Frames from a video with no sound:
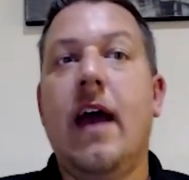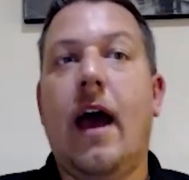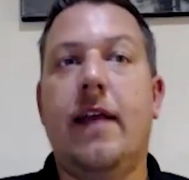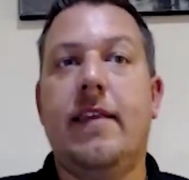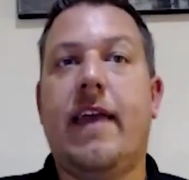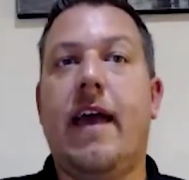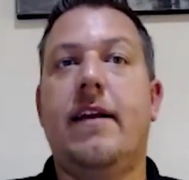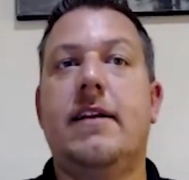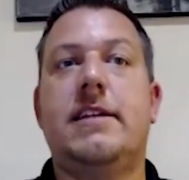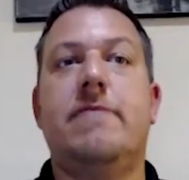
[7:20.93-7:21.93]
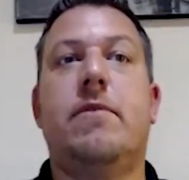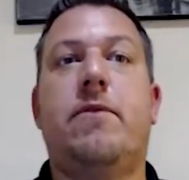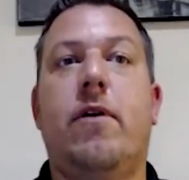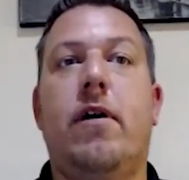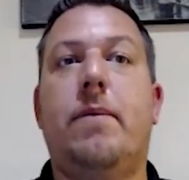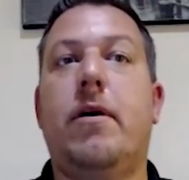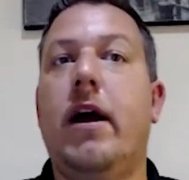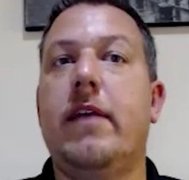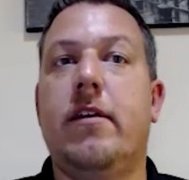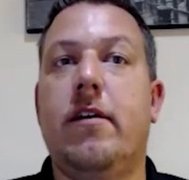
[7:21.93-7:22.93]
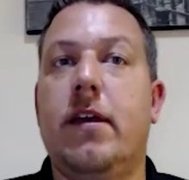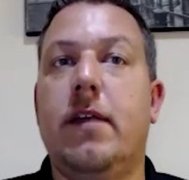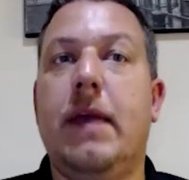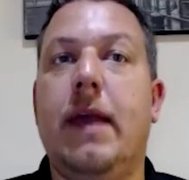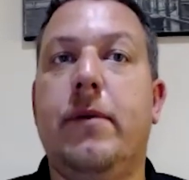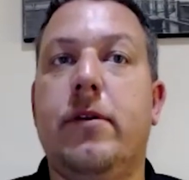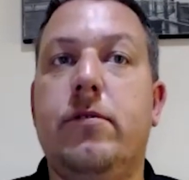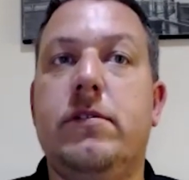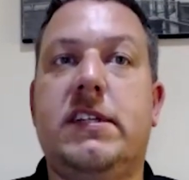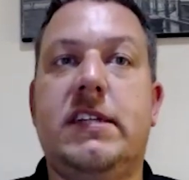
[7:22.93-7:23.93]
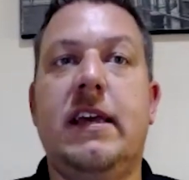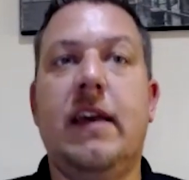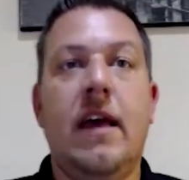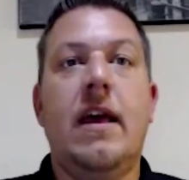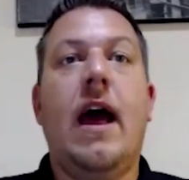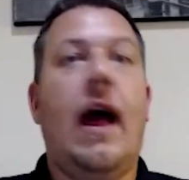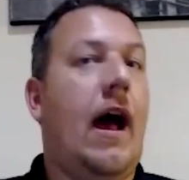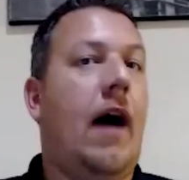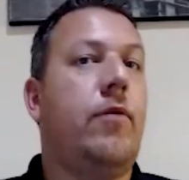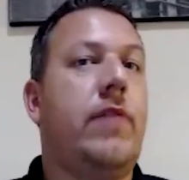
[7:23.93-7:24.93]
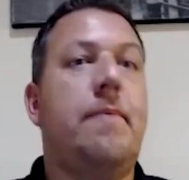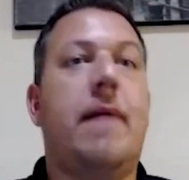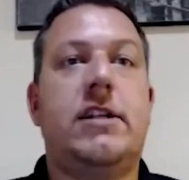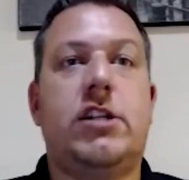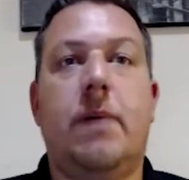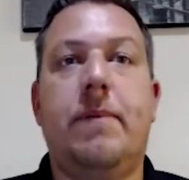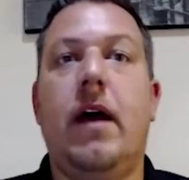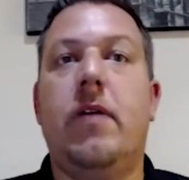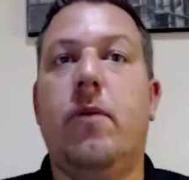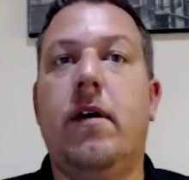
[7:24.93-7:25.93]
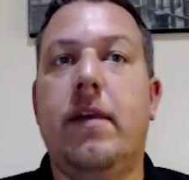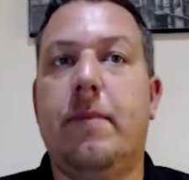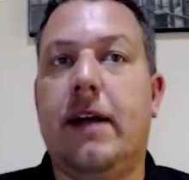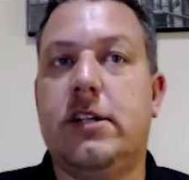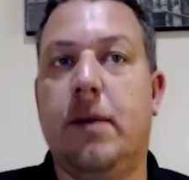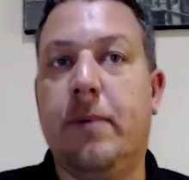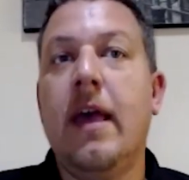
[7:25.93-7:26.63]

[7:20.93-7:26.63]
And the candidates, even before applying, they're going to be able to see how they match up and where they match up.